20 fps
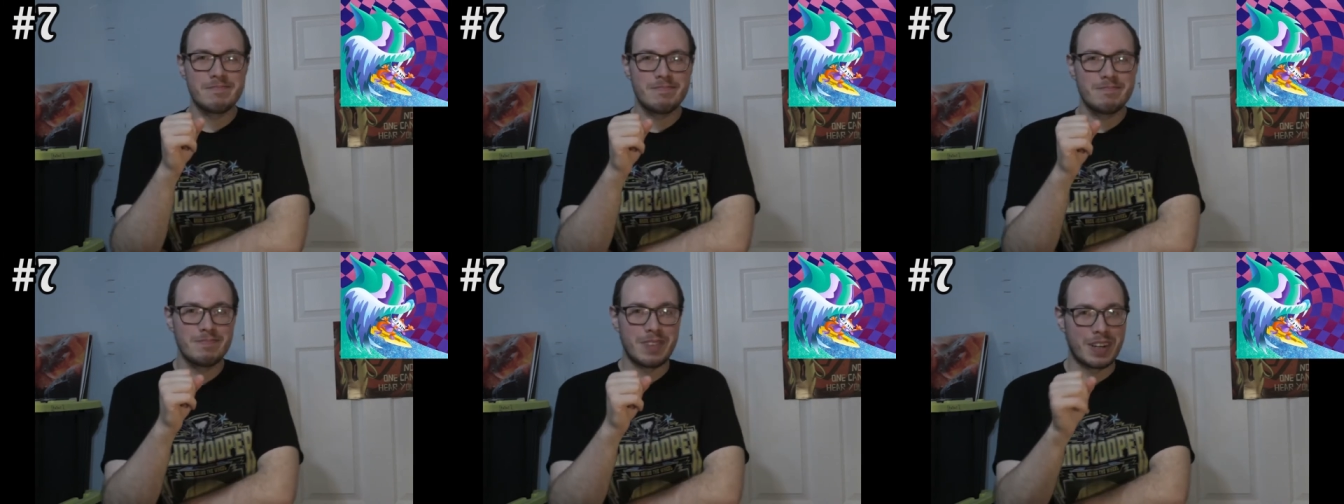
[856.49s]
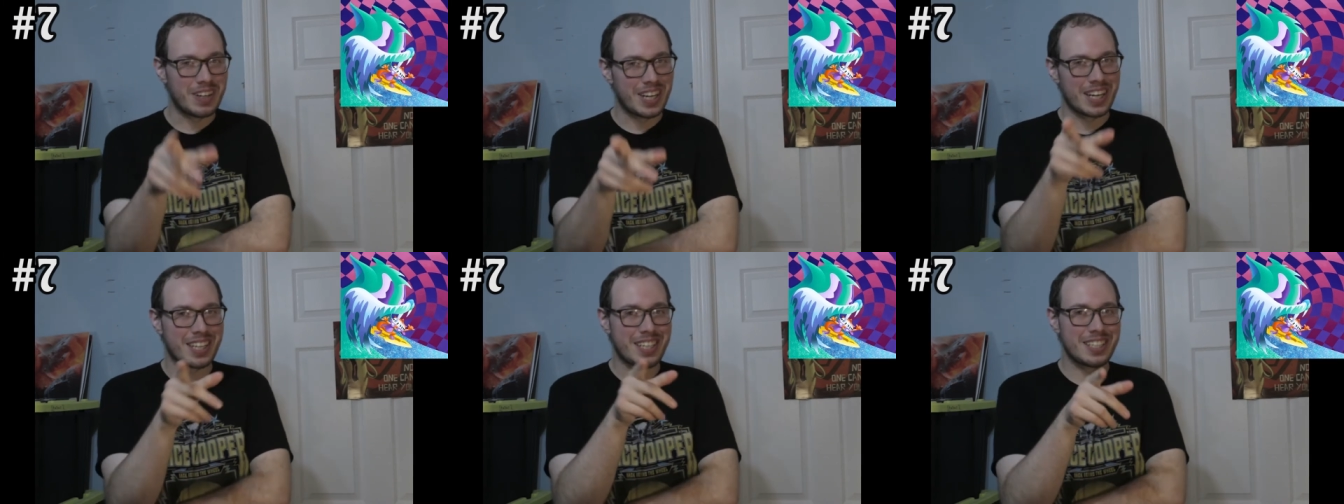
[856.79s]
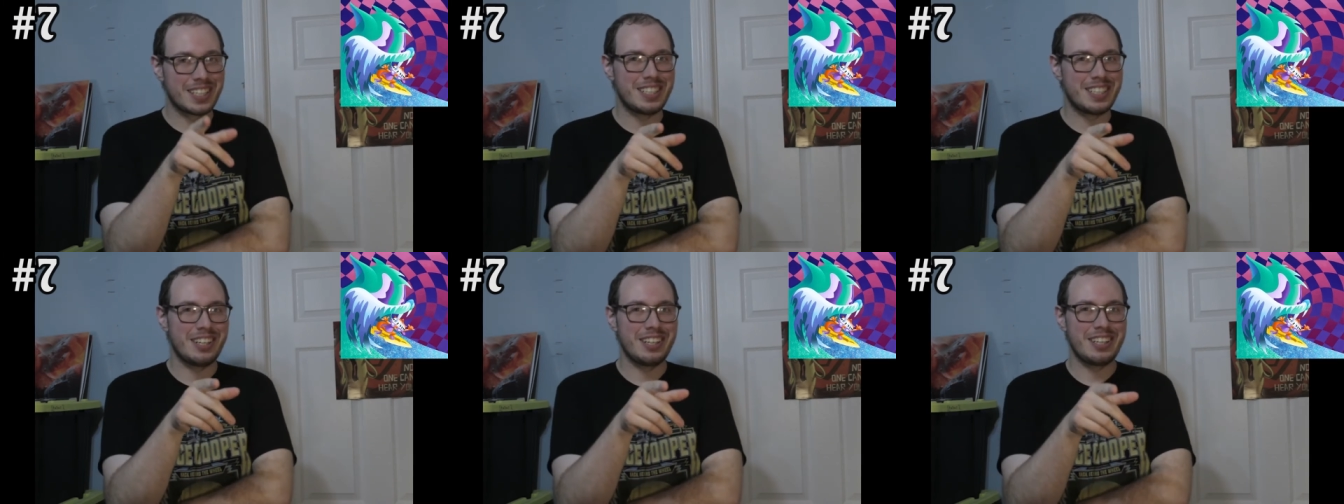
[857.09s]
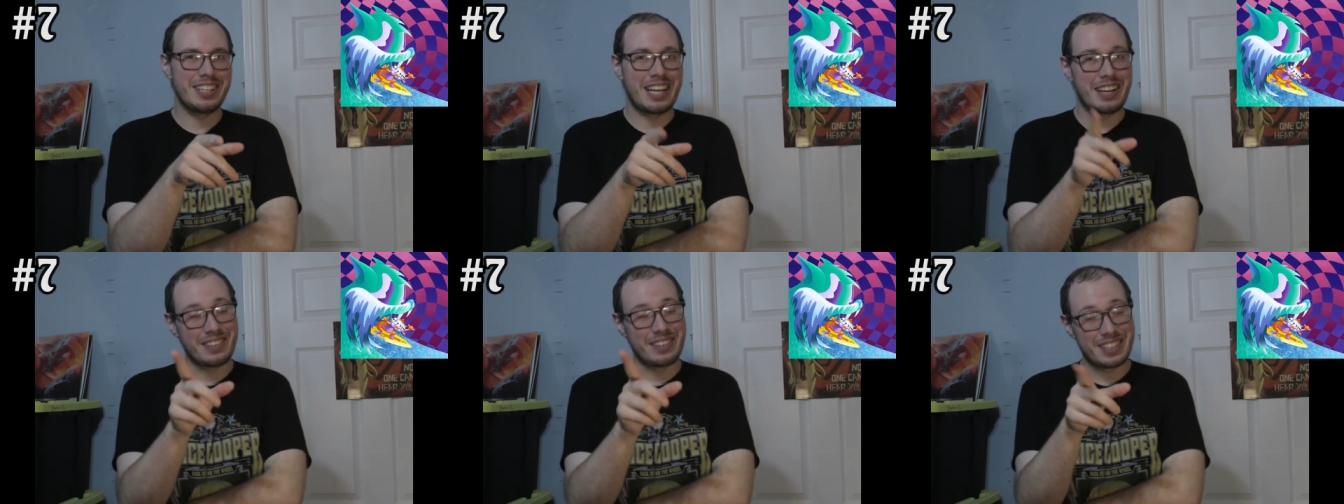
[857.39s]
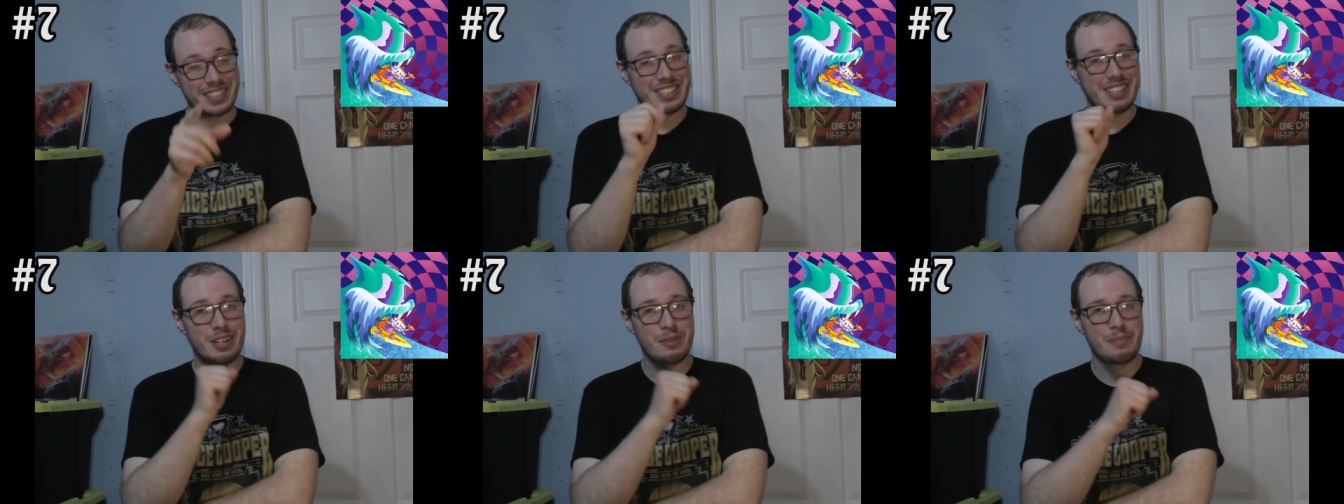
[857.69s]
But I'm not going to tell you that. I'm going
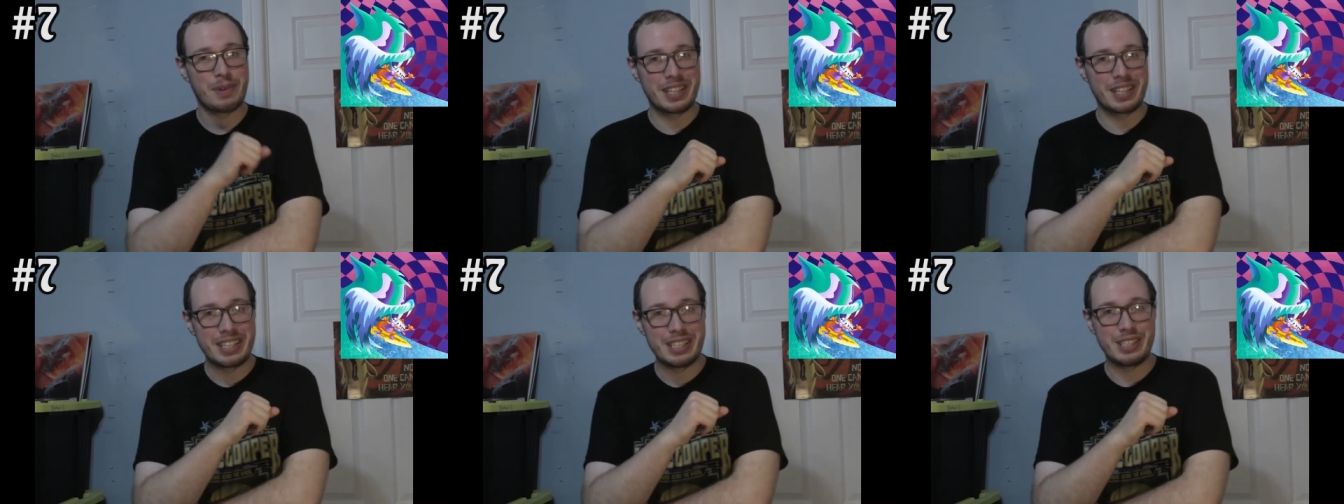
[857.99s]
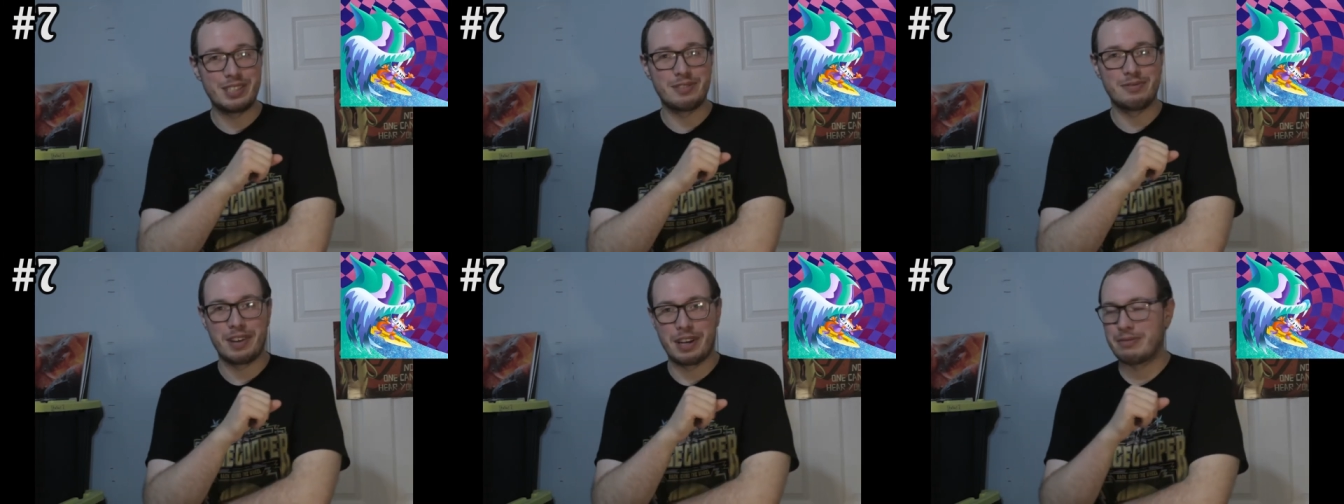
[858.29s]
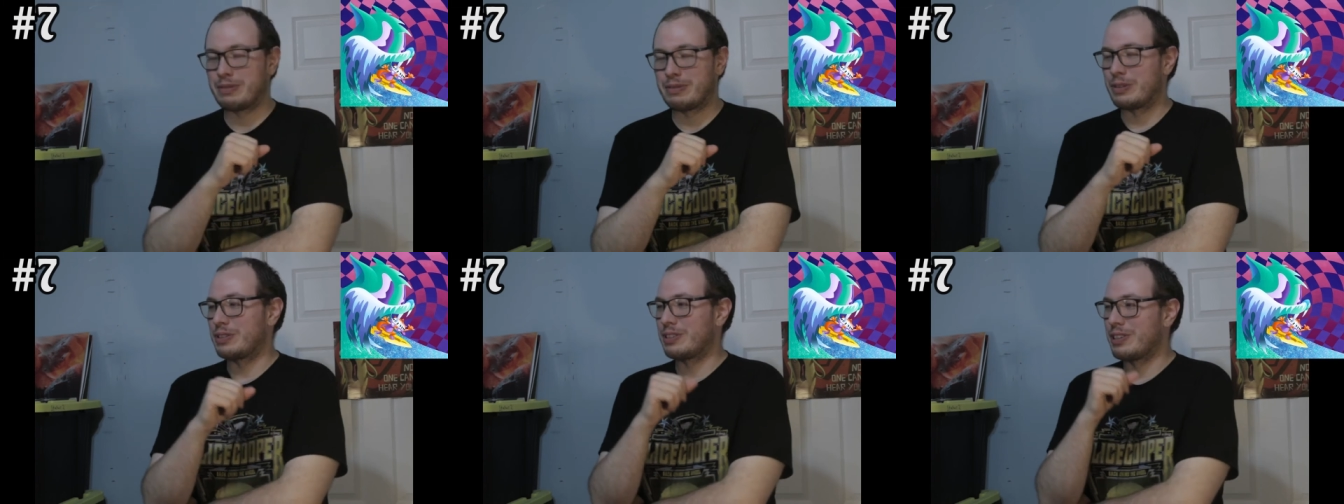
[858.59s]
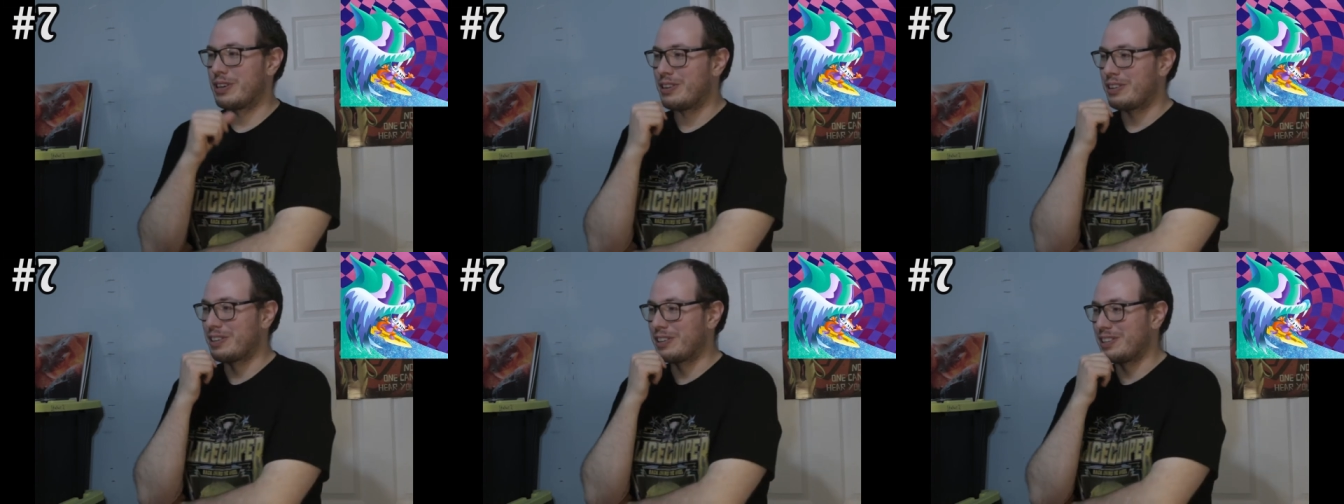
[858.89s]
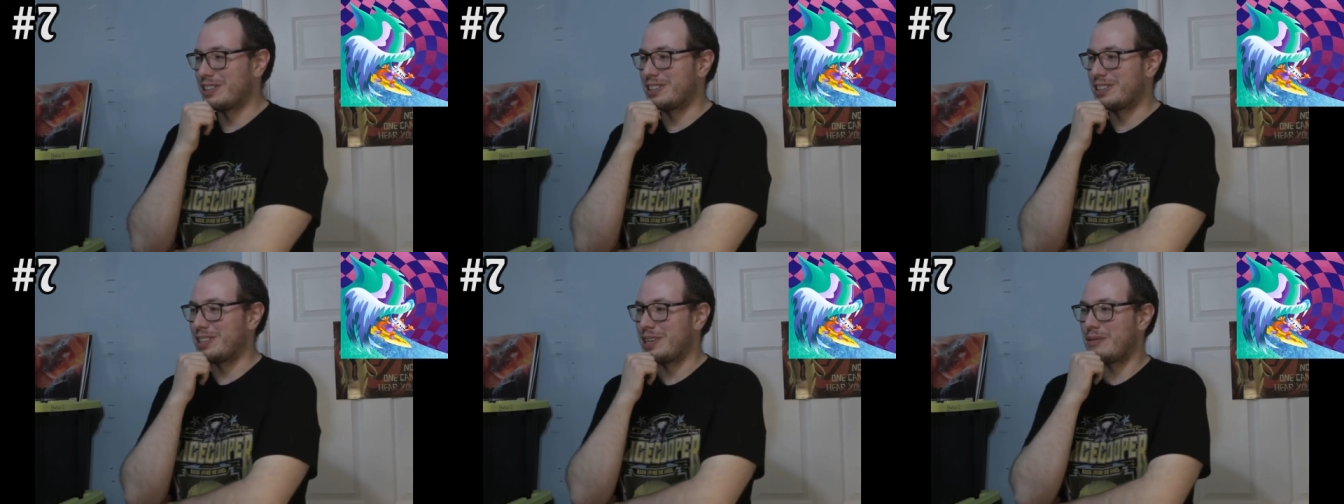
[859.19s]
to tell you my least favorite song on
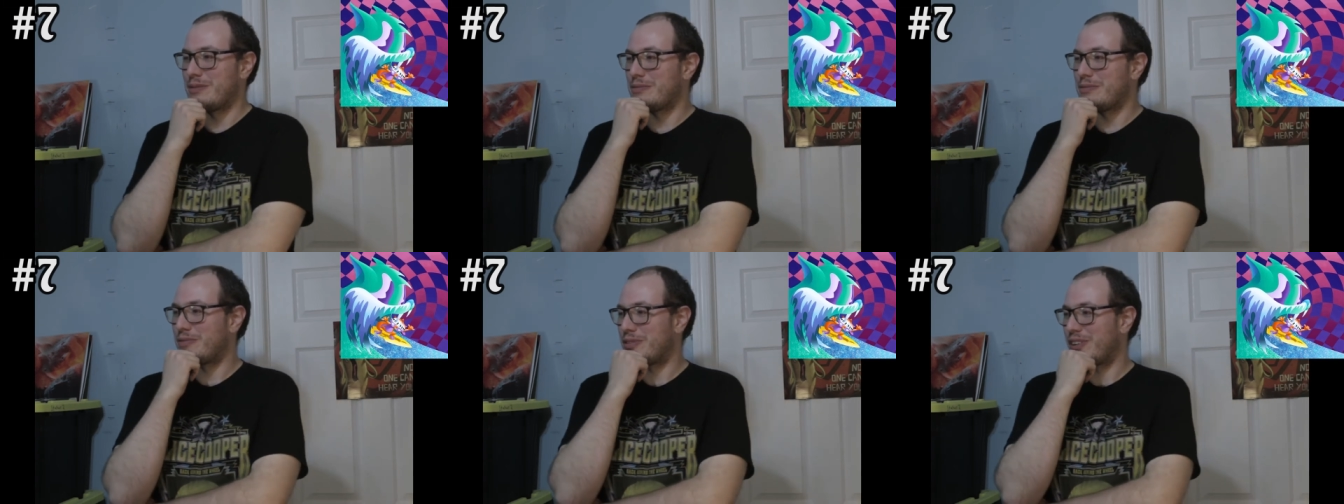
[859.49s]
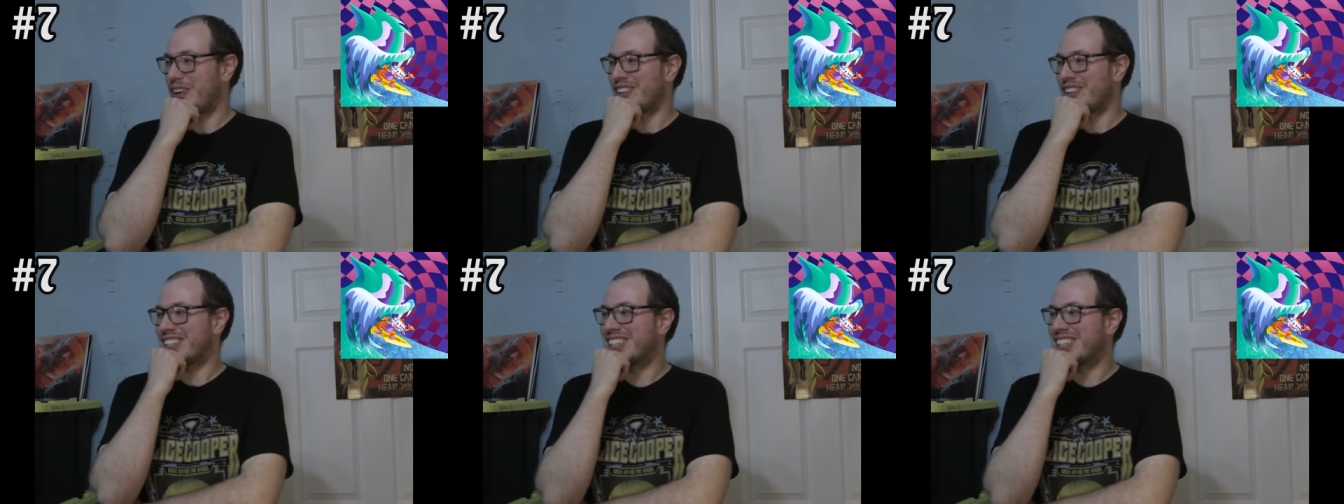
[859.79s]
this album first.